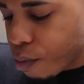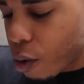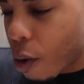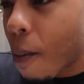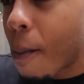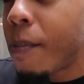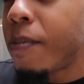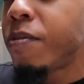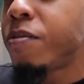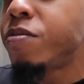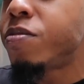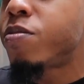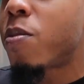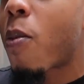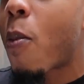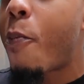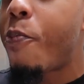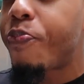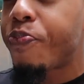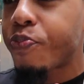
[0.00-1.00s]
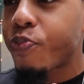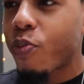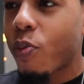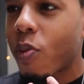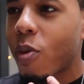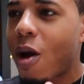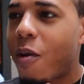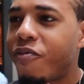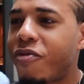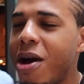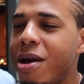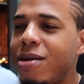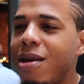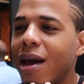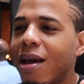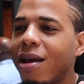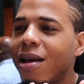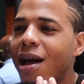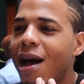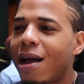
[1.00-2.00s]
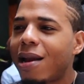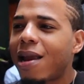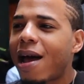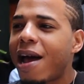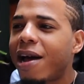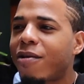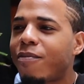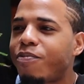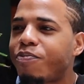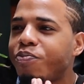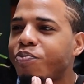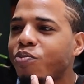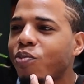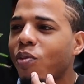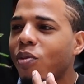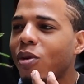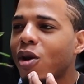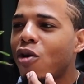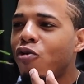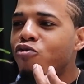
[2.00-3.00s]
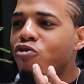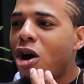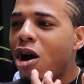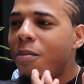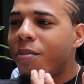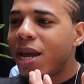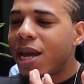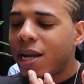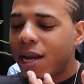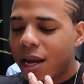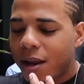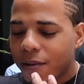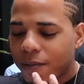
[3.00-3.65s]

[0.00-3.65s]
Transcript: Mmm! Tastes like it got like rum in it.